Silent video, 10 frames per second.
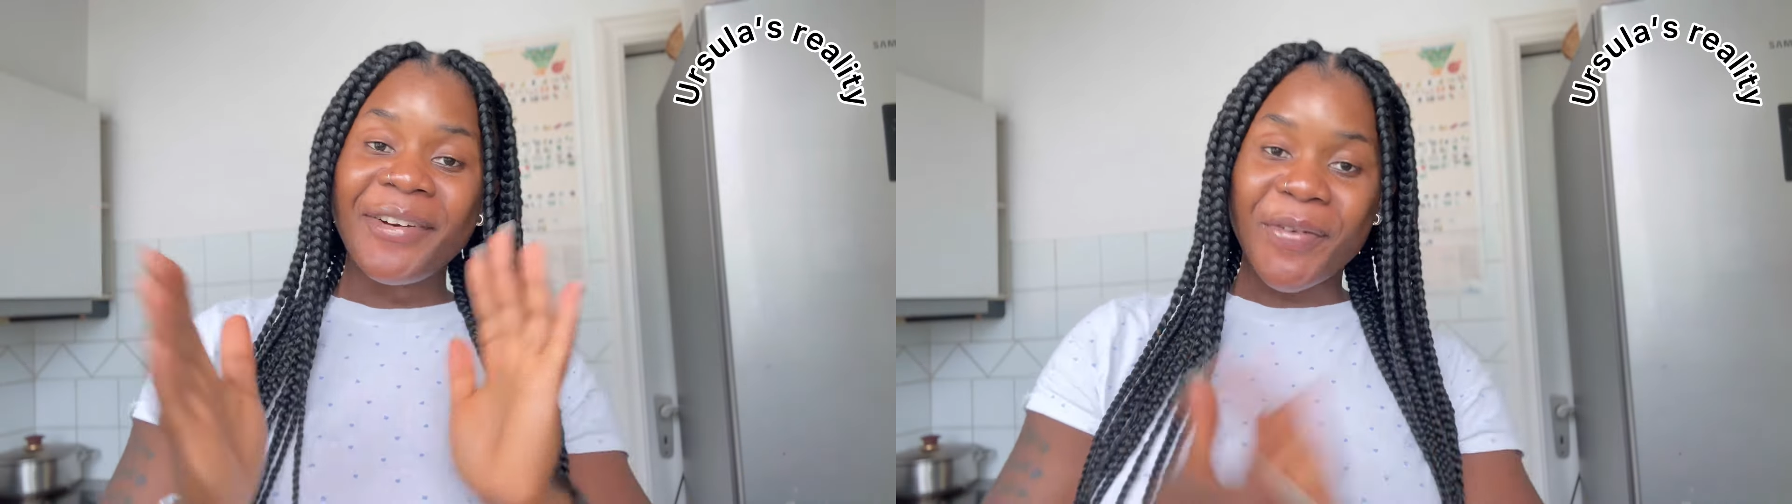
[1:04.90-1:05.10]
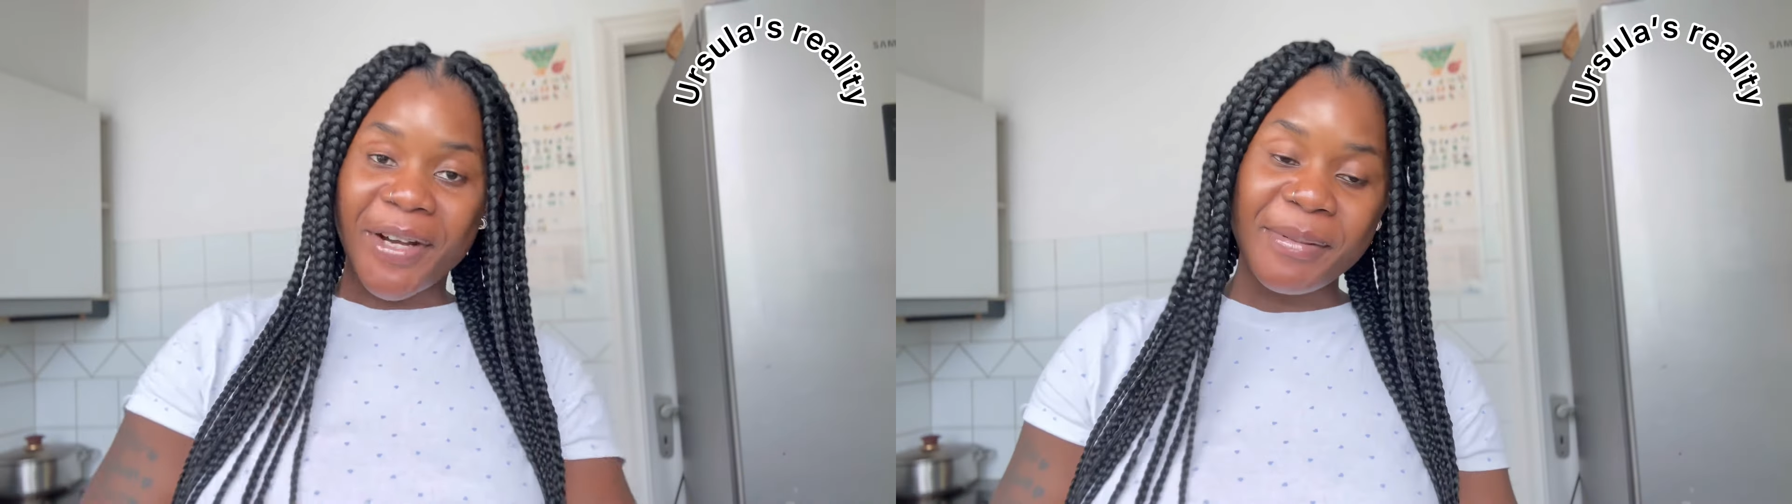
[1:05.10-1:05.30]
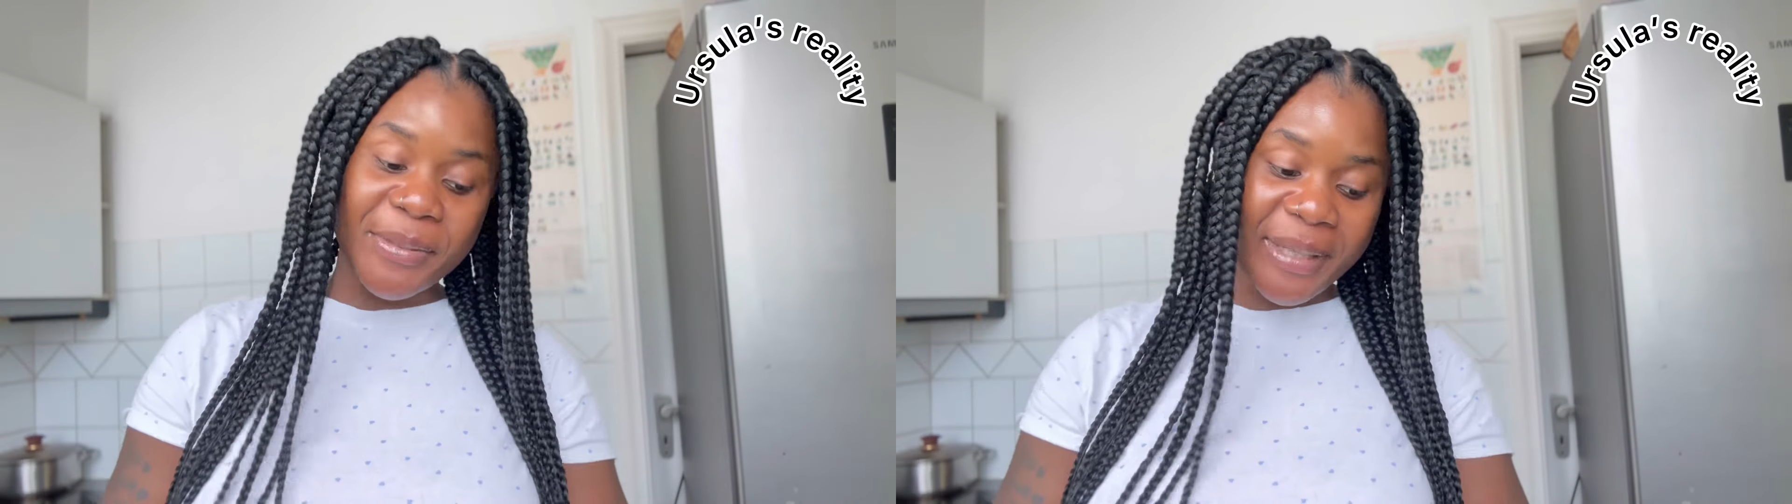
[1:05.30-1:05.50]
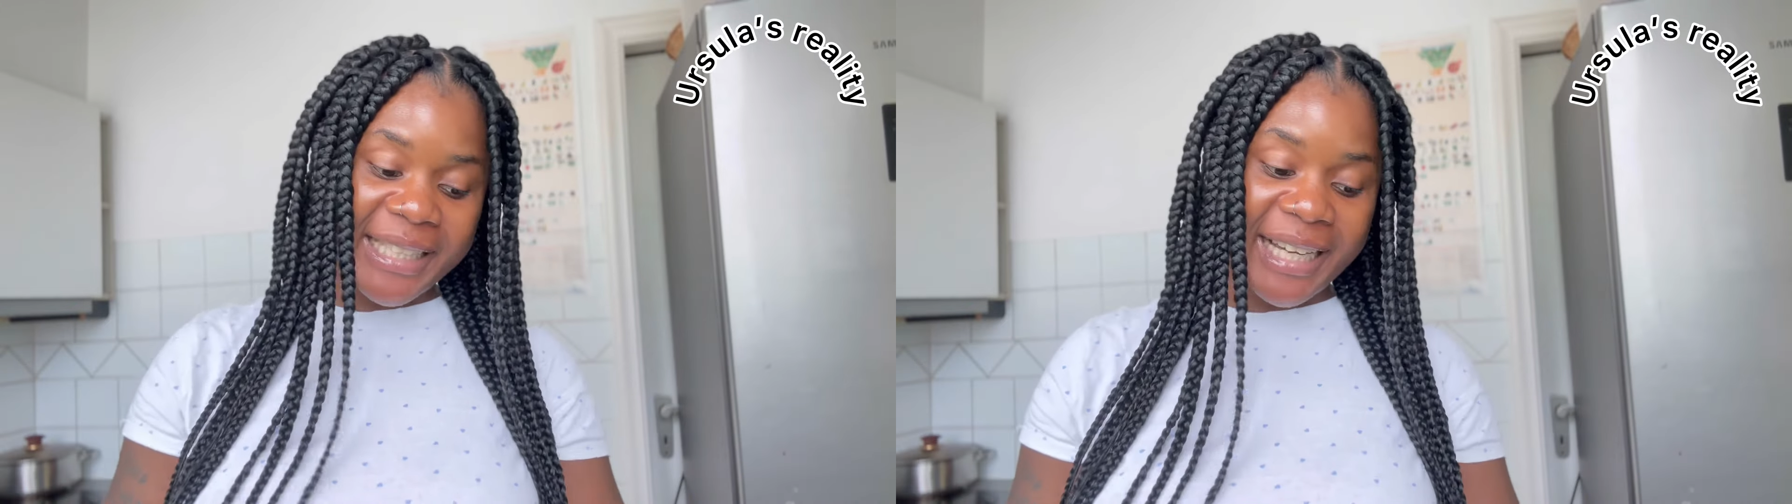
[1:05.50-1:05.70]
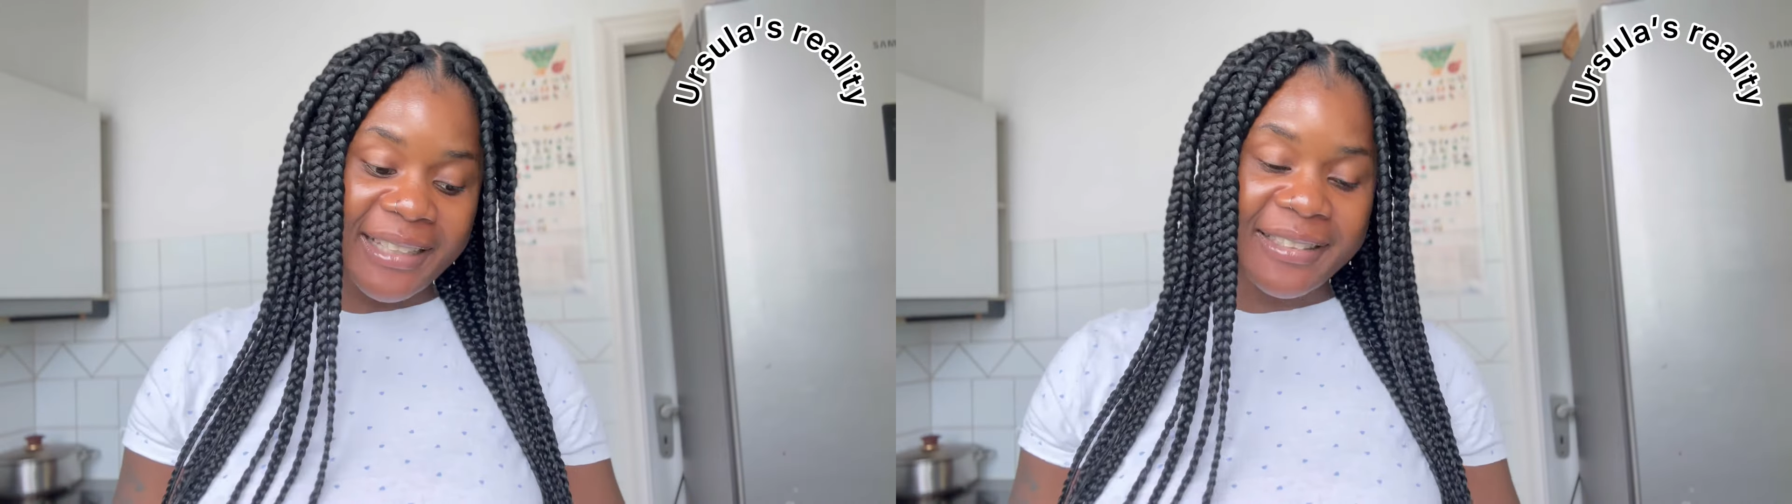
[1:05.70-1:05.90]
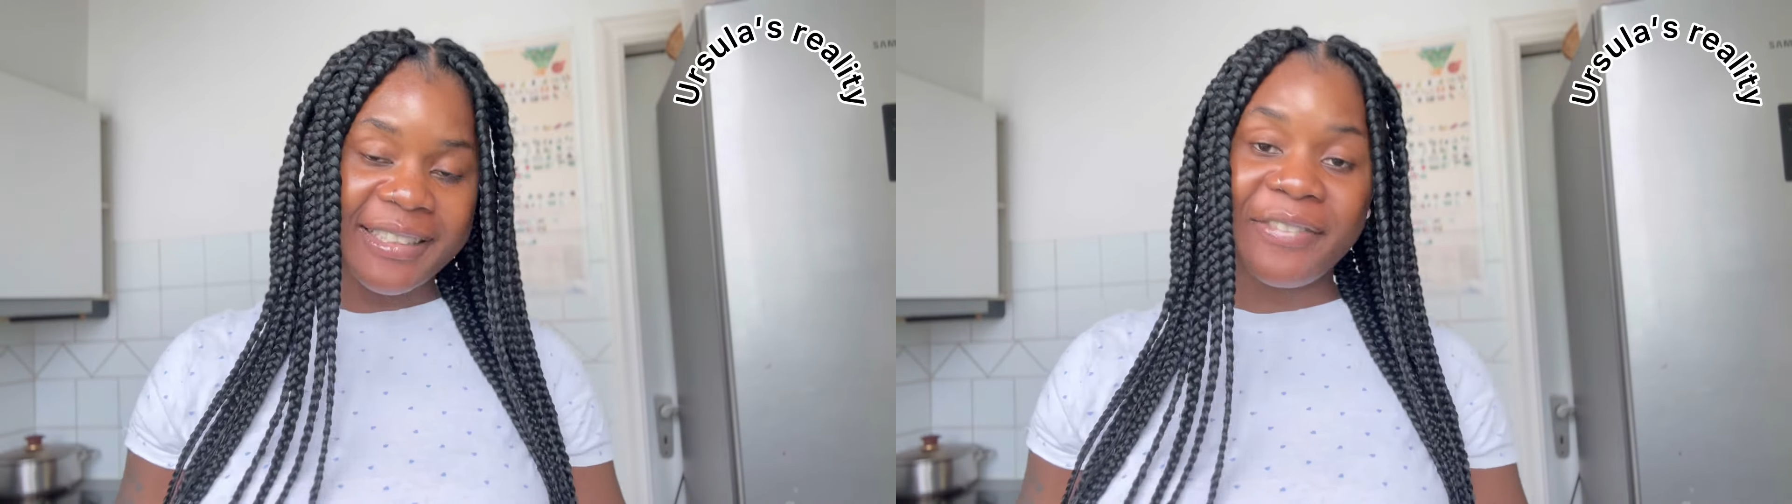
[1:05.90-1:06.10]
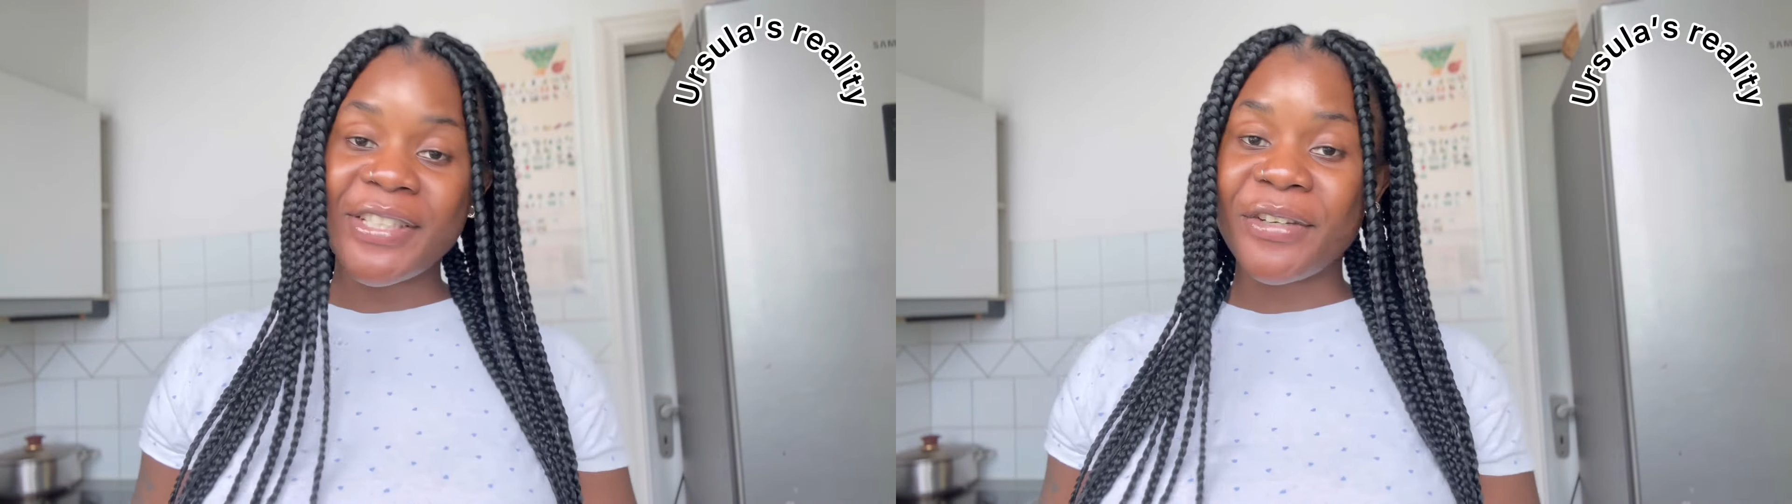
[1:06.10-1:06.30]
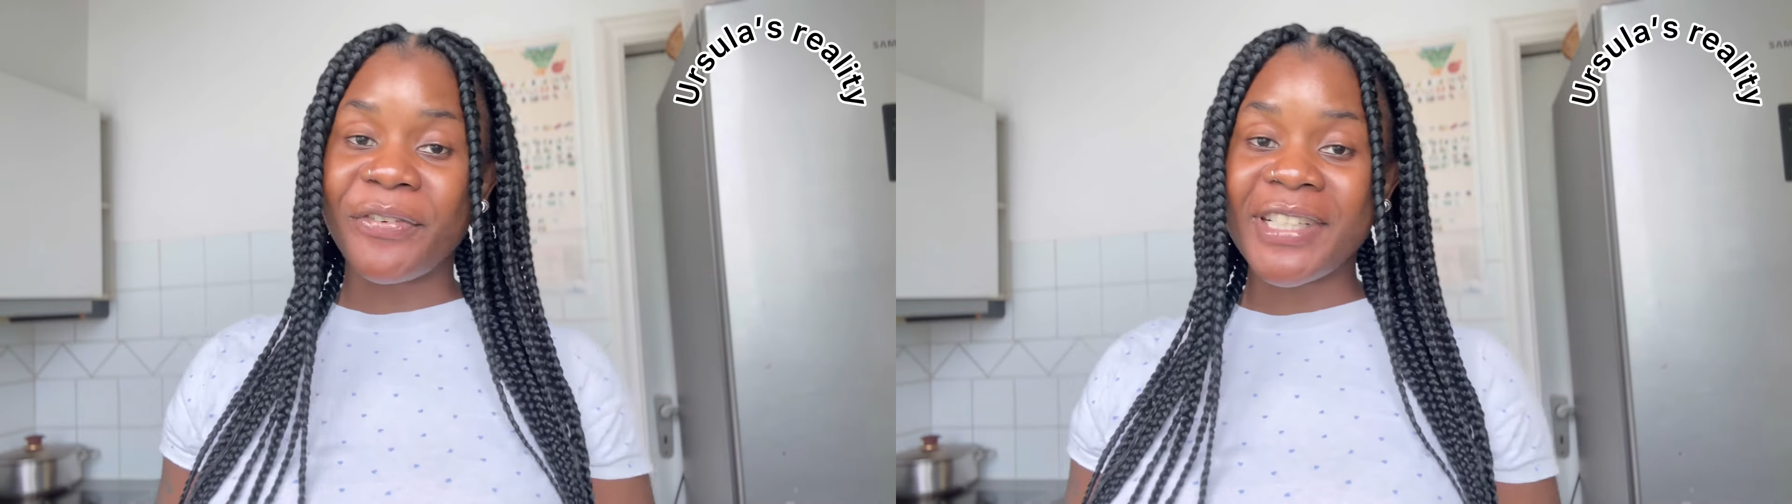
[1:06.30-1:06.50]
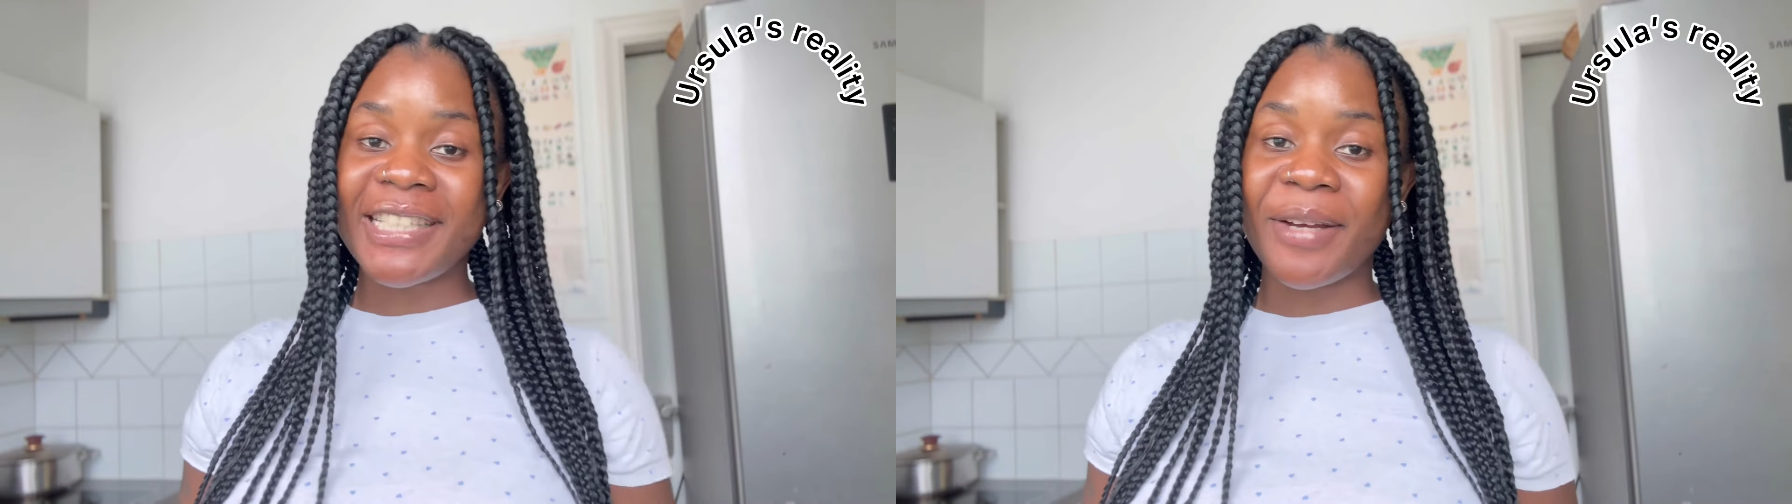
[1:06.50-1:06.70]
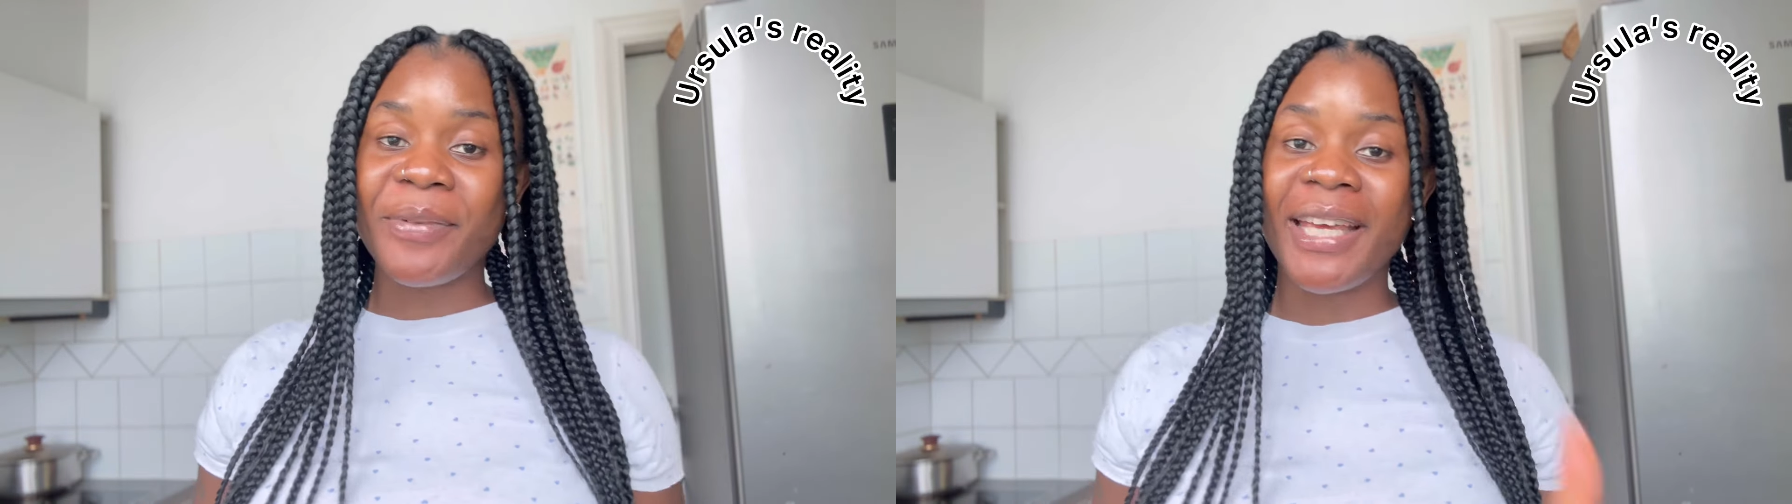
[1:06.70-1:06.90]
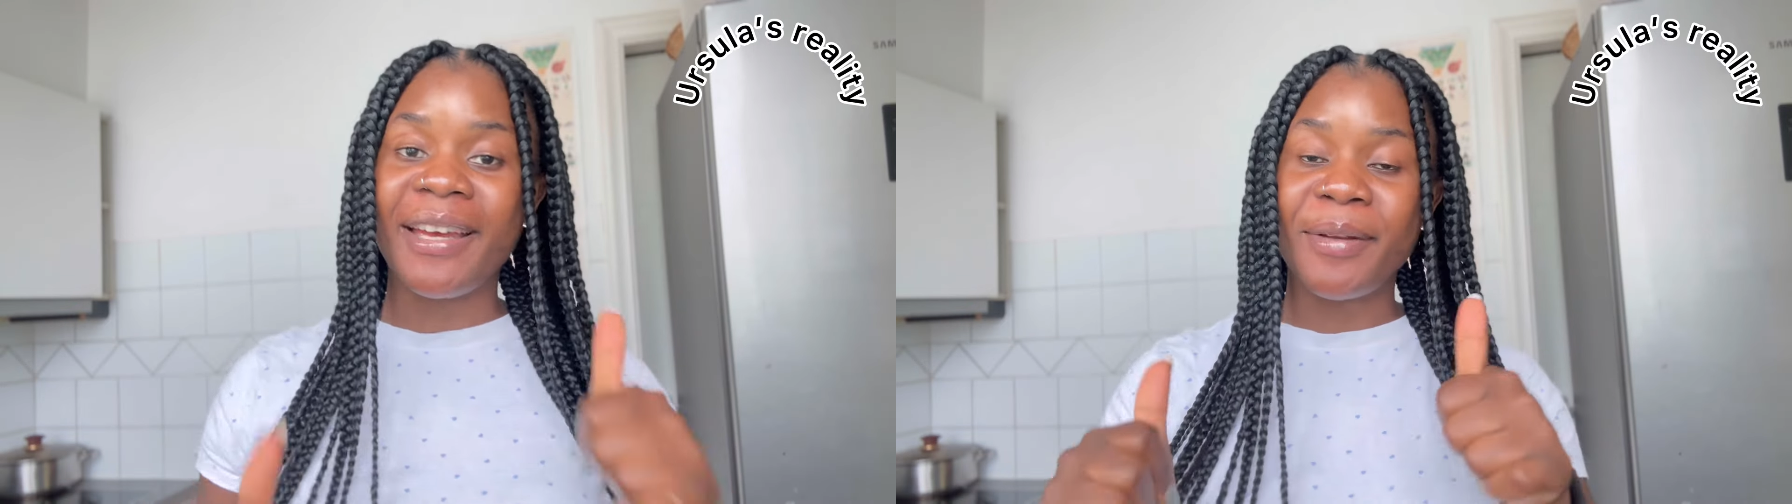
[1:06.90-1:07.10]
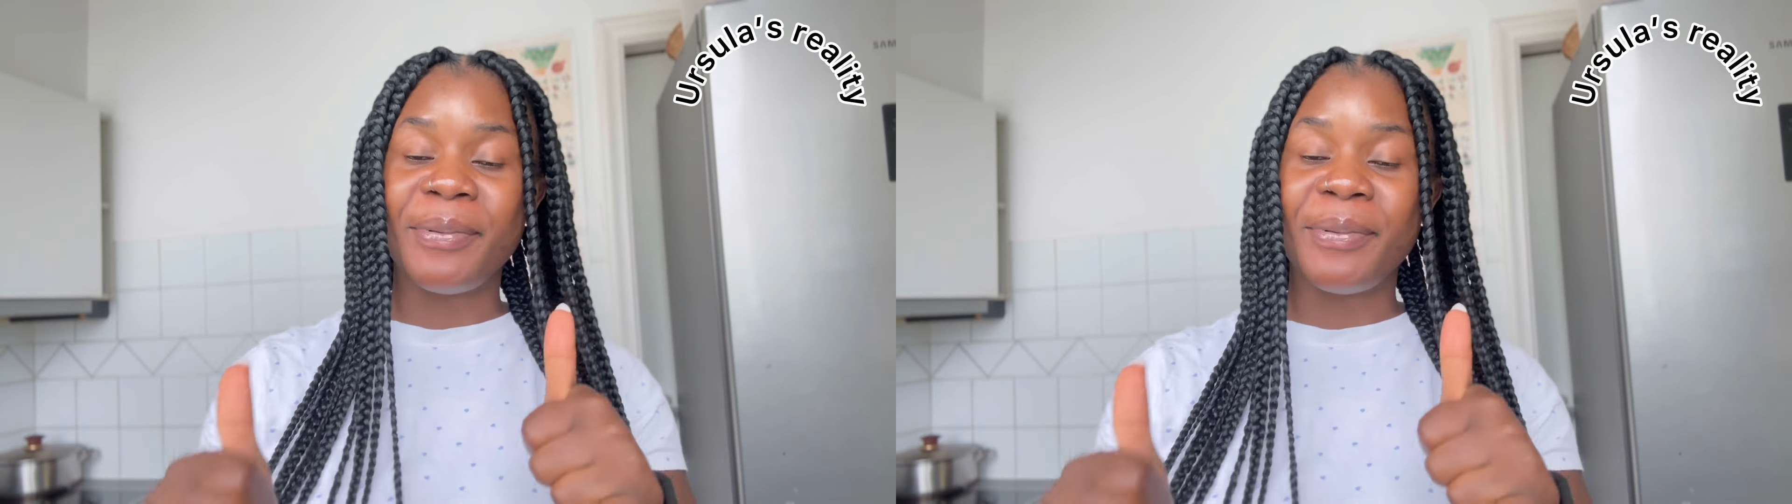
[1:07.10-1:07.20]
Welcome to my channel. If it's your first time here,